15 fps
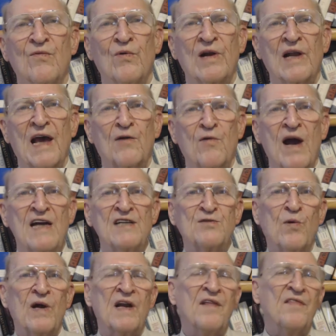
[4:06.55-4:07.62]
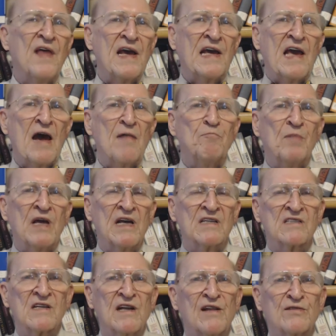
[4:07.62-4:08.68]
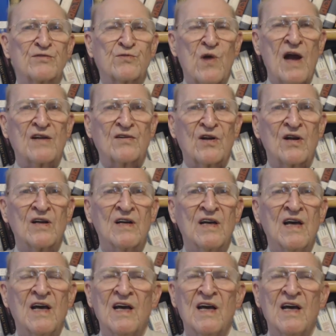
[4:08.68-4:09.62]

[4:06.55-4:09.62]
when I graduated, they kept me as an instructor.